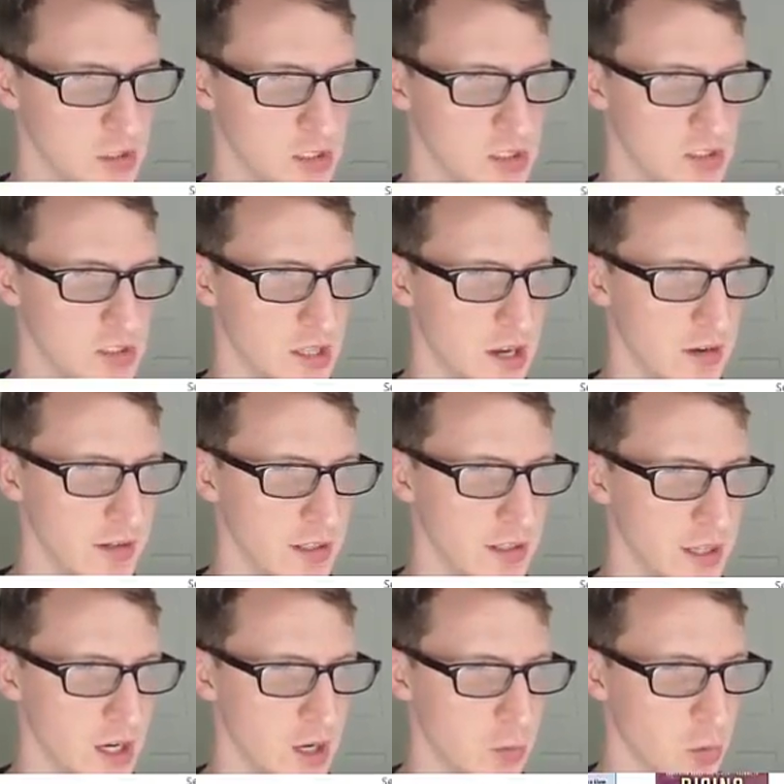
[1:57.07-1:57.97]
is the area that
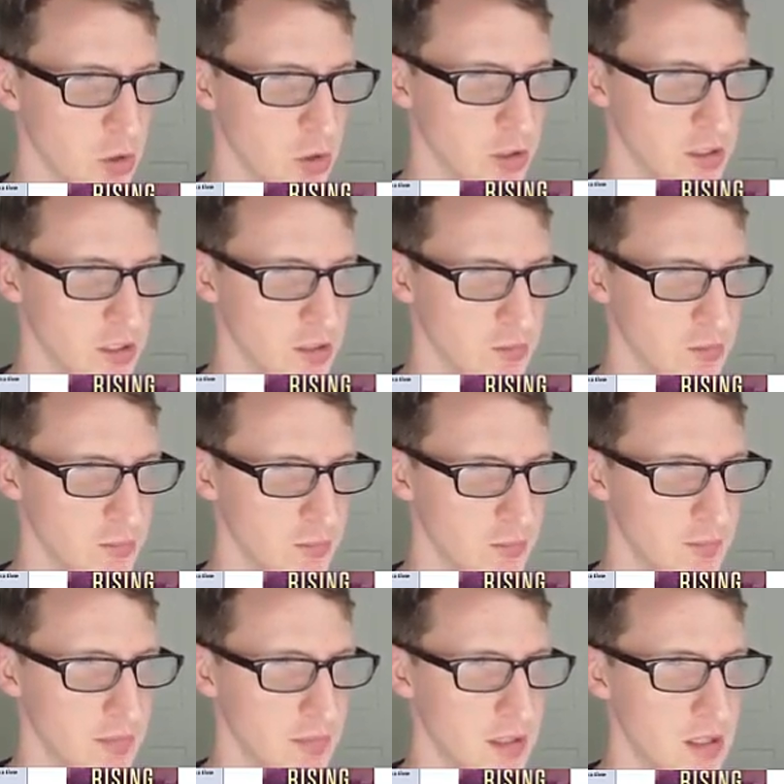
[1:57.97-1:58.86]
I work in.
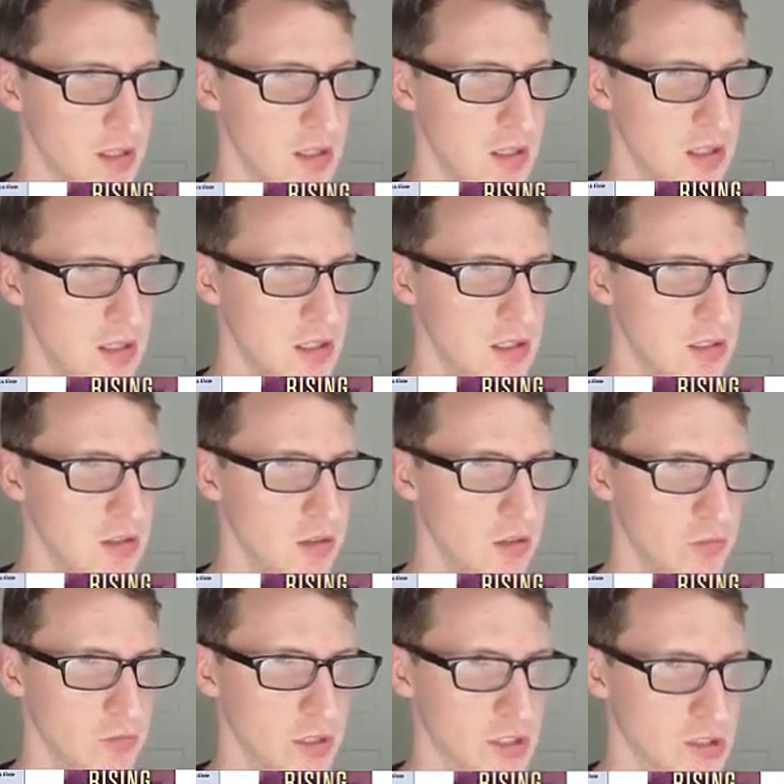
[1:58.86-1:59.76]

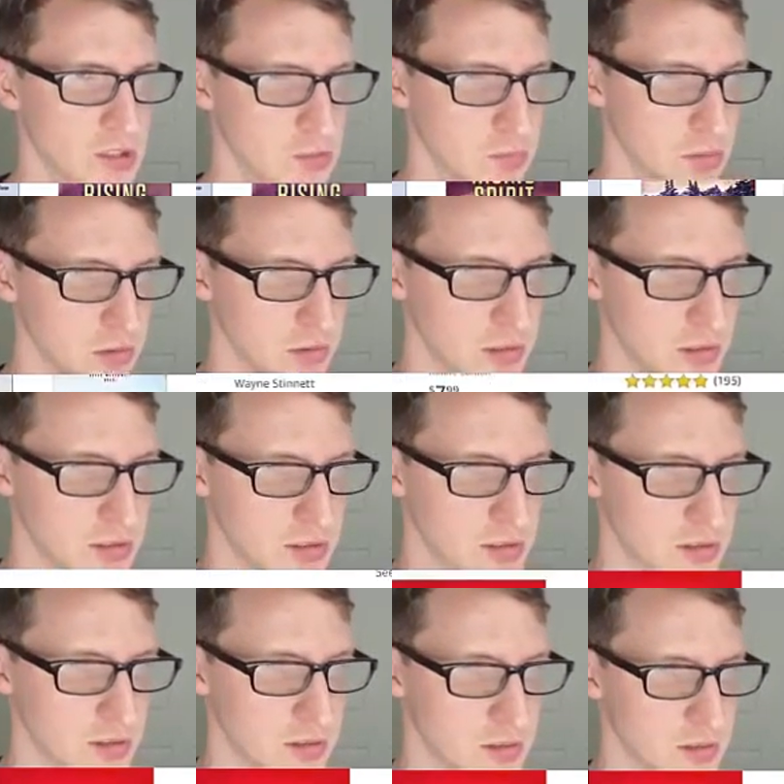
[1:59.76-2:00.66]
Non-fiction books.
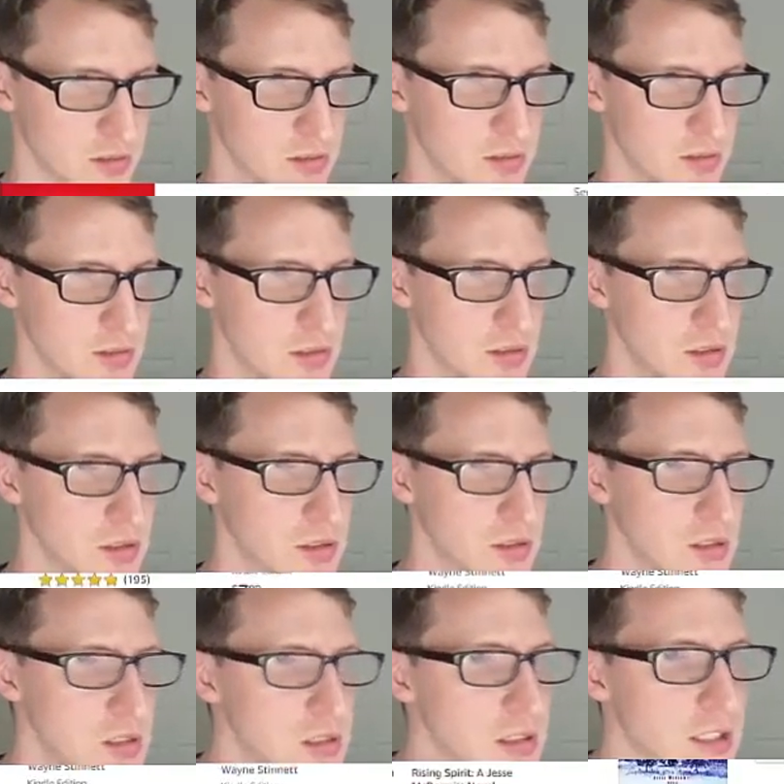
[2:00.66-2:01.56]

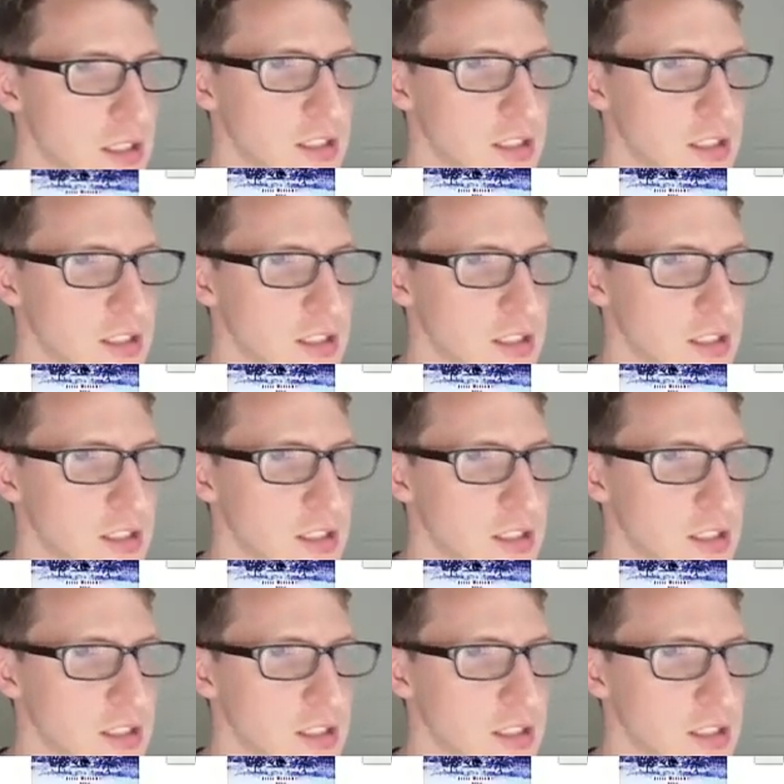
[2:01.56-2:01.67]
Let's